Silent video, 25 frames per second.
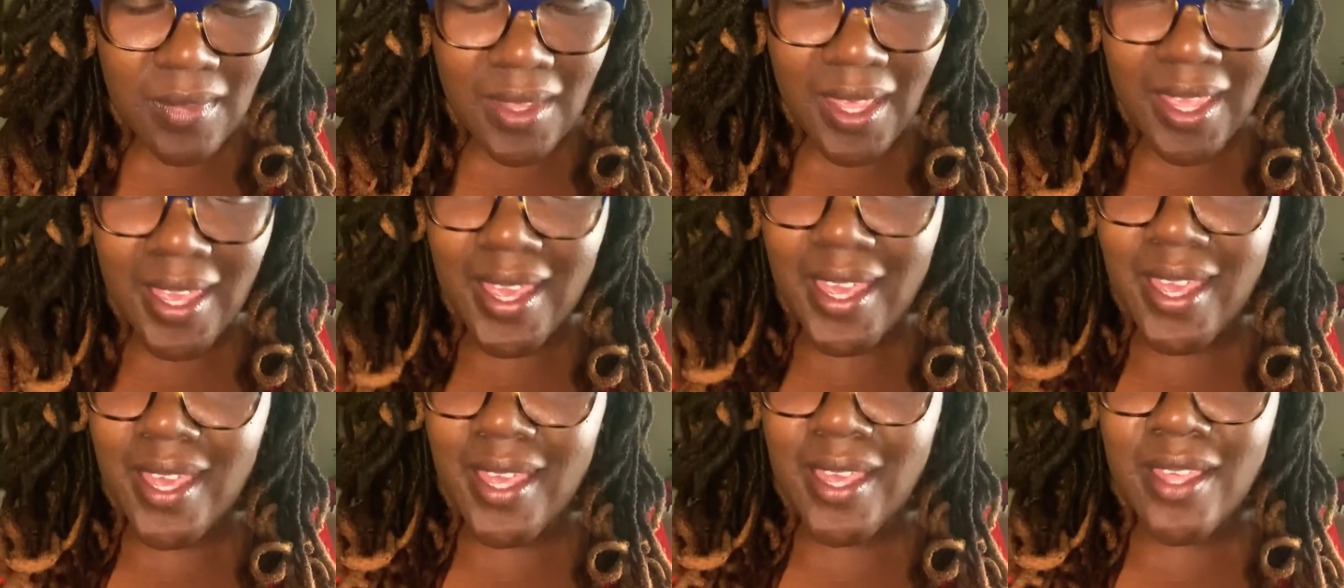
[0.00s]

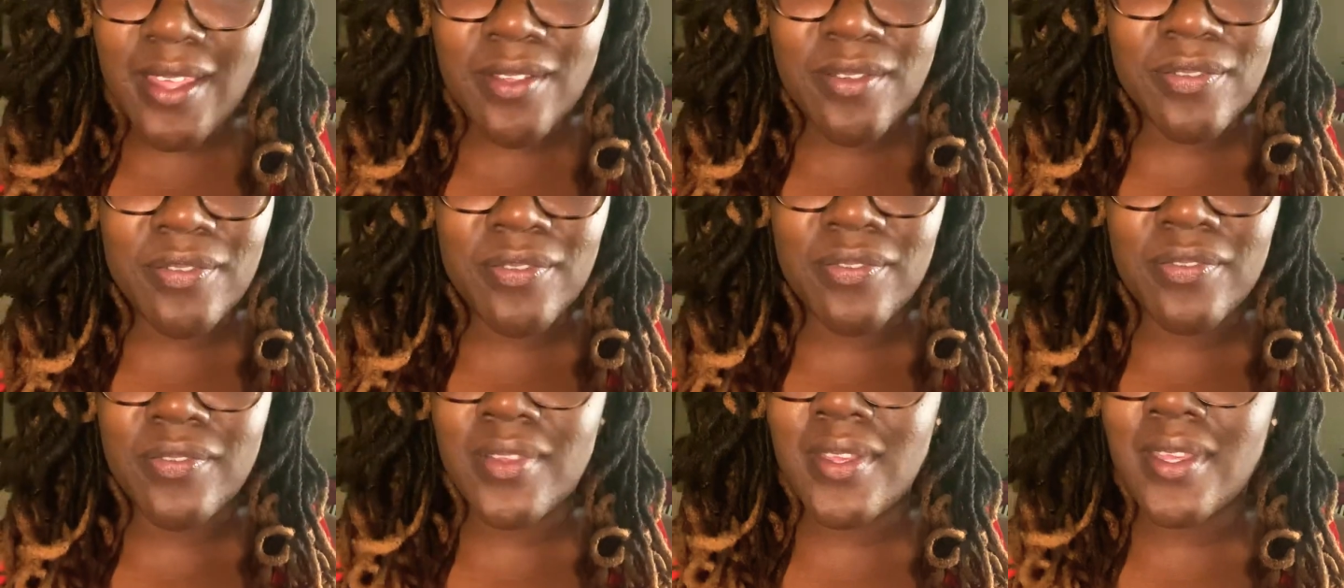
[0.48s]

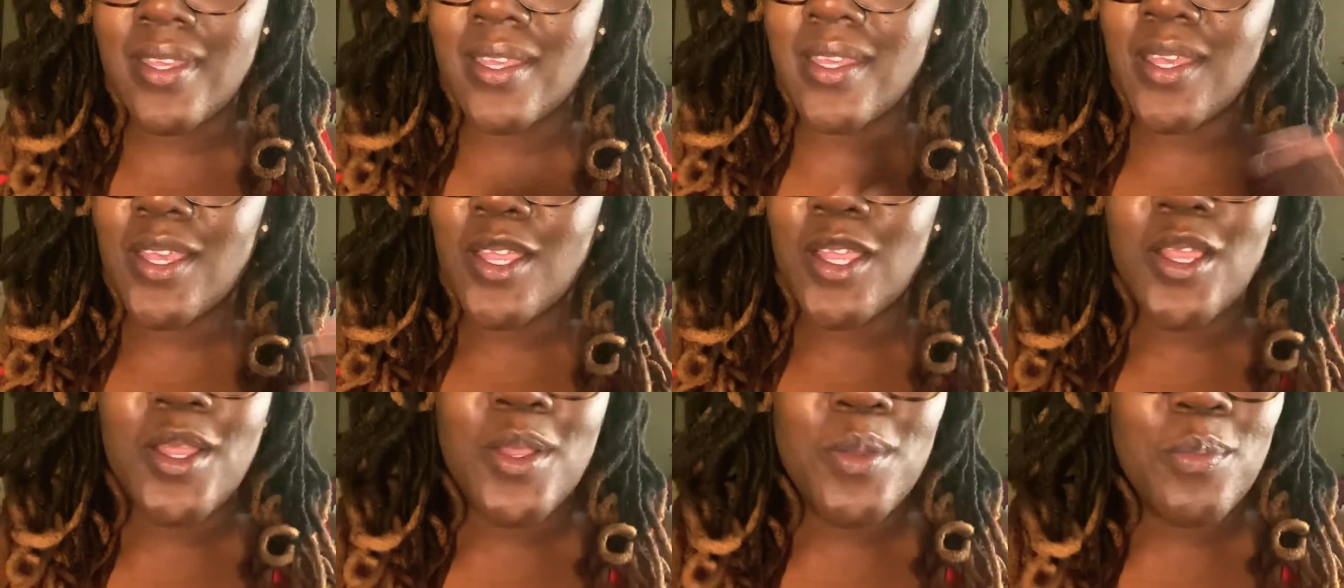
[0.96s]
if
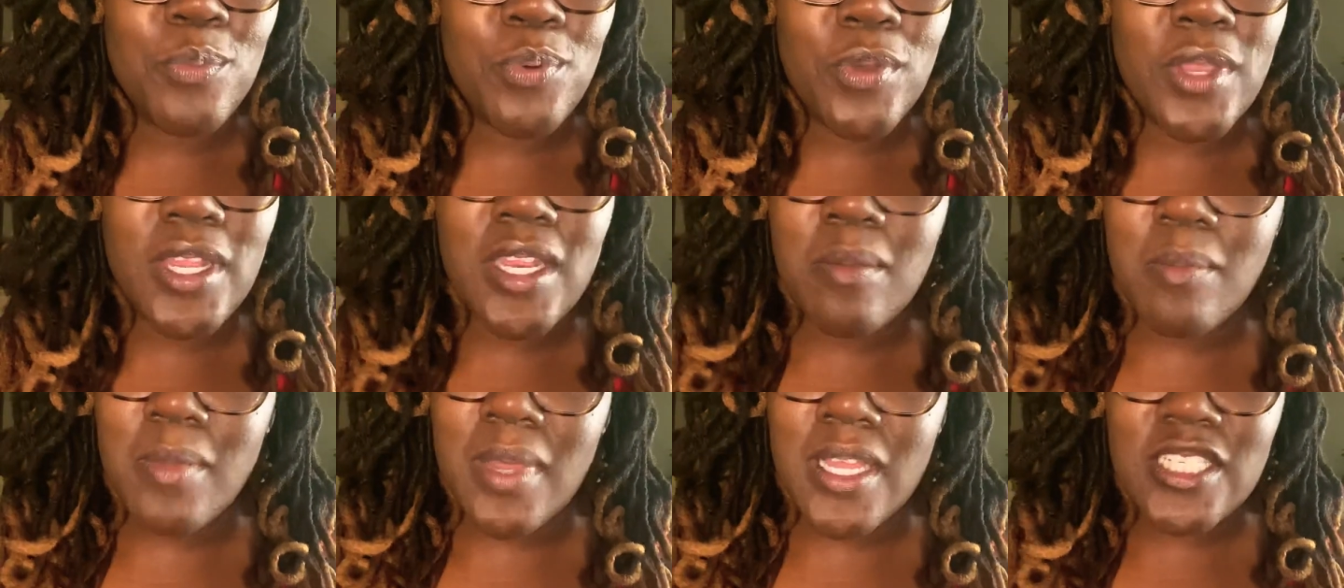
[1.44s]

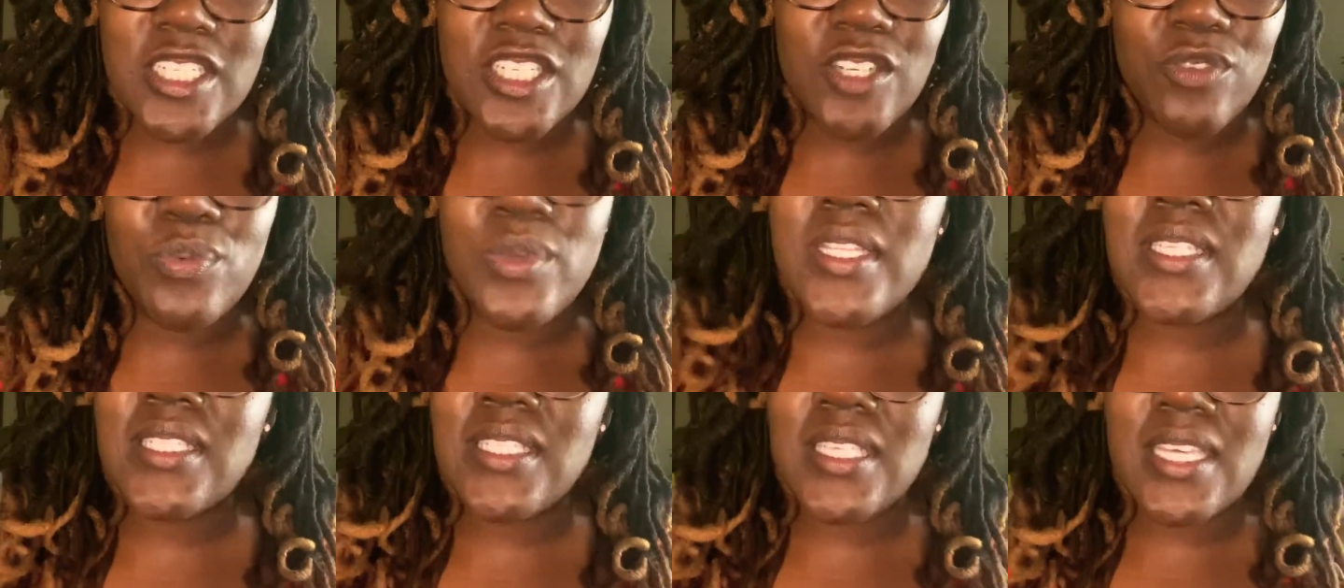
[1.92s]
pretty much if
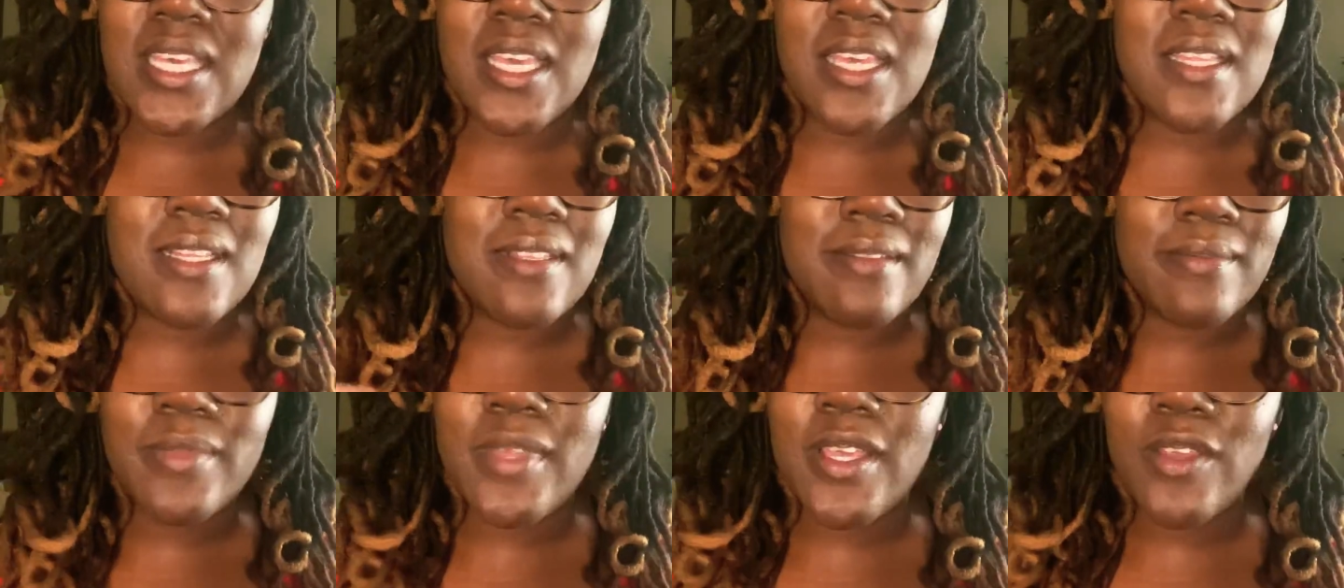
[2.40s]
we
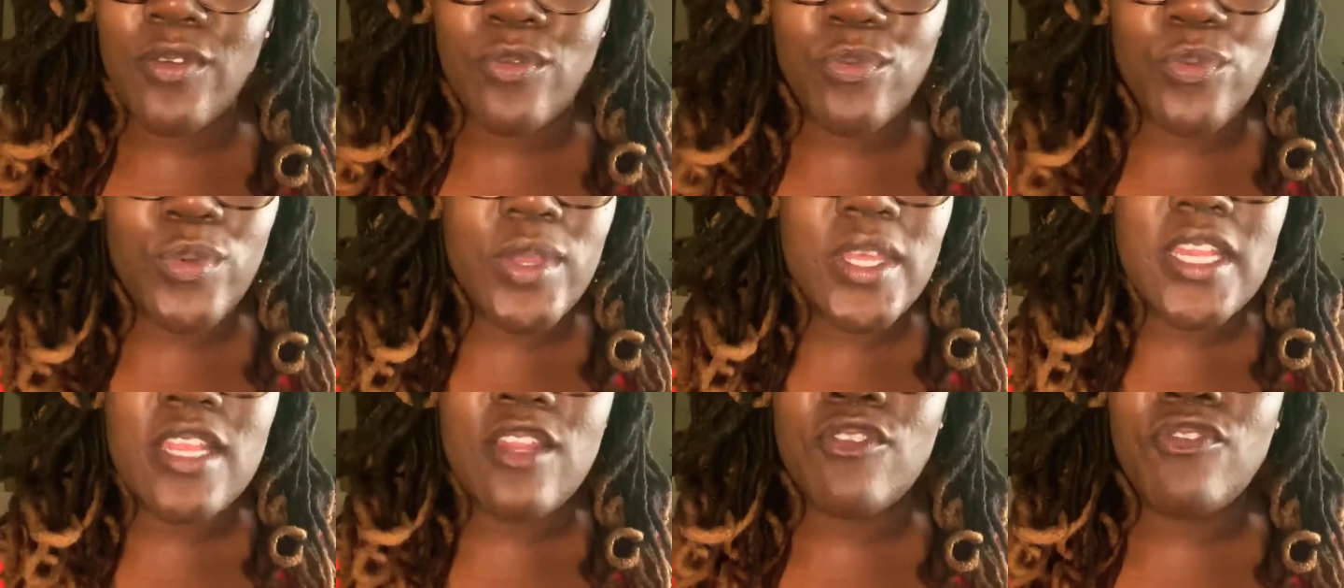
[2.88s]

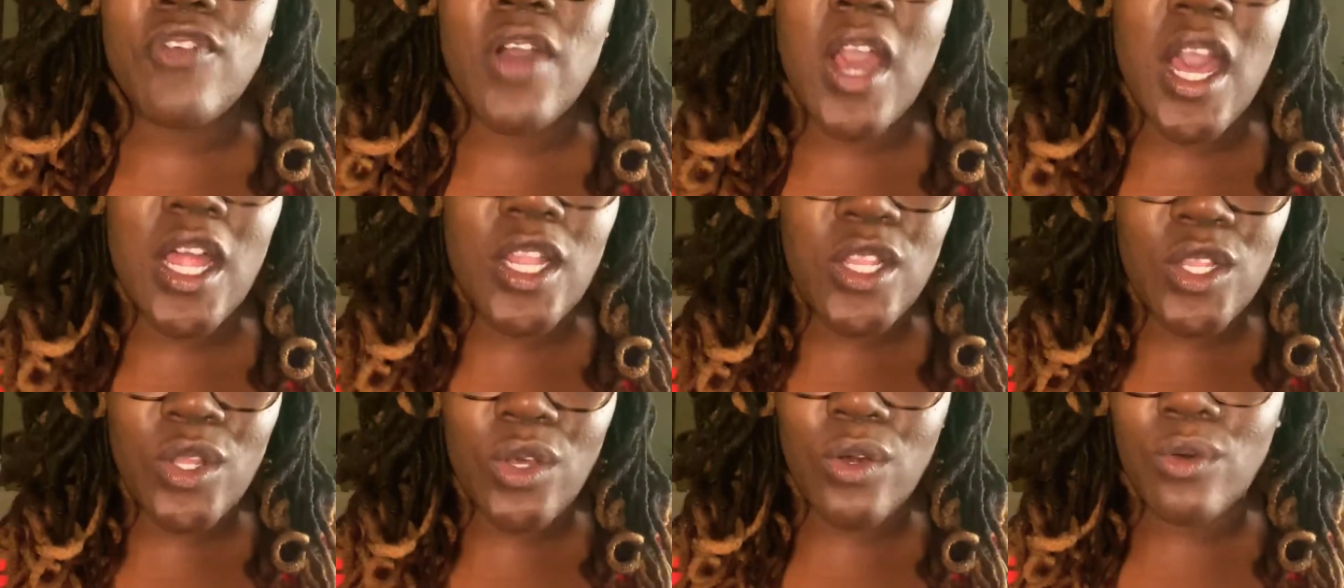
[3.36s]
didn't
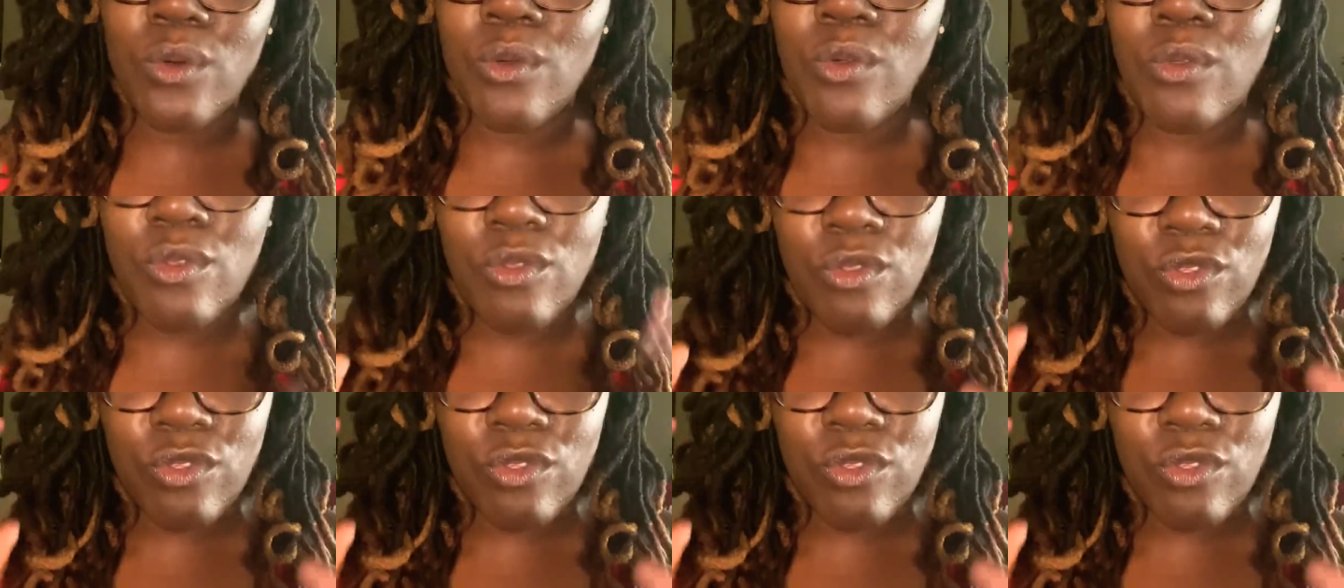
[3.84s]
follow